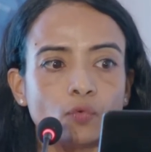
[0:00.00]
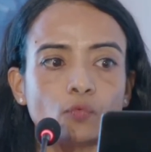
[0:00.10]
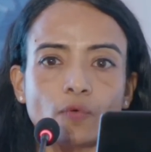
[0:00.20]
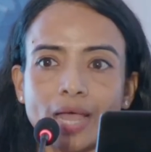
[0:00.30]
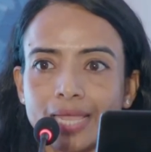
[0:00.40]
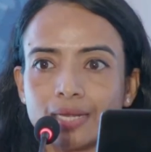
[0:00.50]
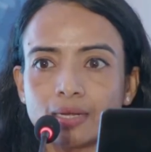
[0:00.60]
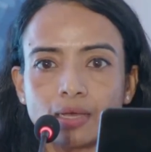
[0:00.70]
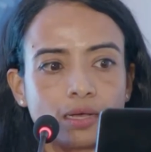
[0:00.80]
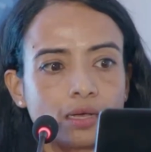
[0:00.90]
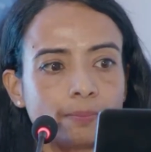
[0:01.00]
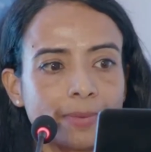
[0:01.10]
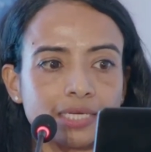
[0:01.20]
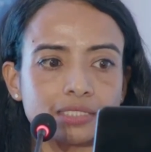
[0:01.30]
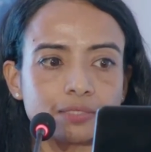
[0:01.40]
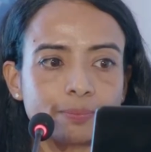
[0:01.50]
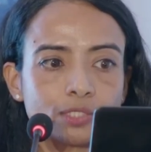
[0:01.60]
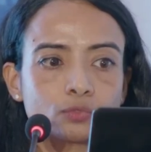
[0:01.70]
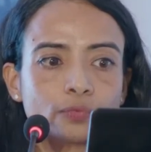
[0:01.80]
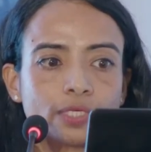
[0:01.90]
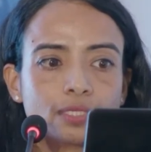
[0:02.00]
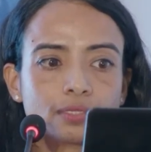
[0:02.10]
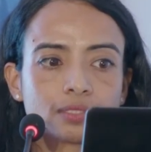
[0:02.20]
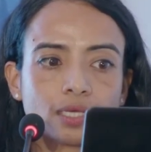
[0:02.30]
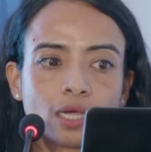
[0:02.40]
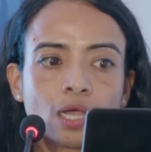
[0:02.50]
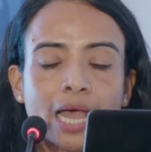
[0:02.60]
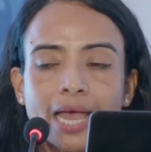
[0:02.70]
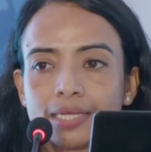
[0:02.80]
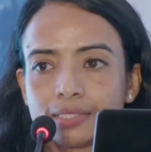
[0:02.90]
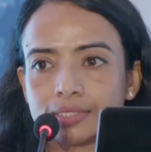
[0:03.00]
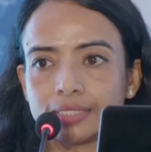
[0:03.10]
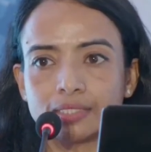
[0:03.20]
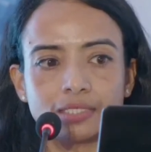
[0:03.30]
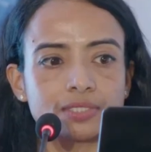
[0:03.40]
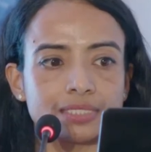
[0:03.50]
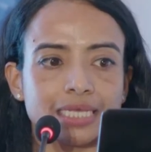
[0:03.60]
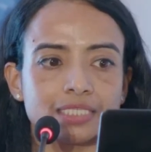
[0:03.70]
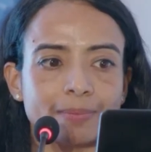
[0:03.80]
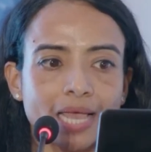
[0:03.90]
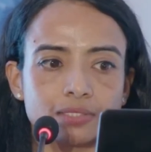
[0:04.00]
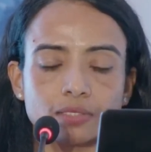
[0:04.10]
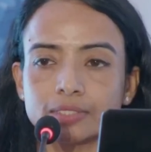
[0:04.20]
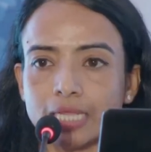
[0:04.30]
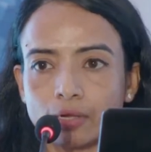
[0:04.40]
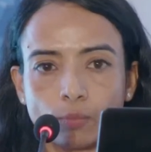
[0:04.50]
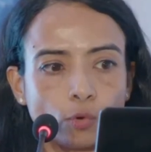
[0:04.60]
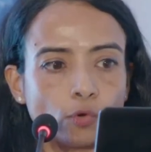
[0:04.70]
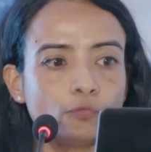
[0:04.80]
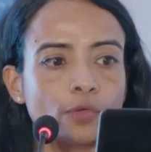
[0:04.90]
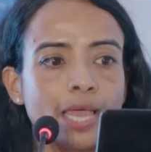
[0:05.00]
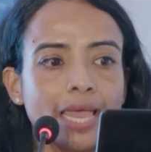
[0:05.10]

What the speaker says: while participants with higher degrees such as bachelor's and above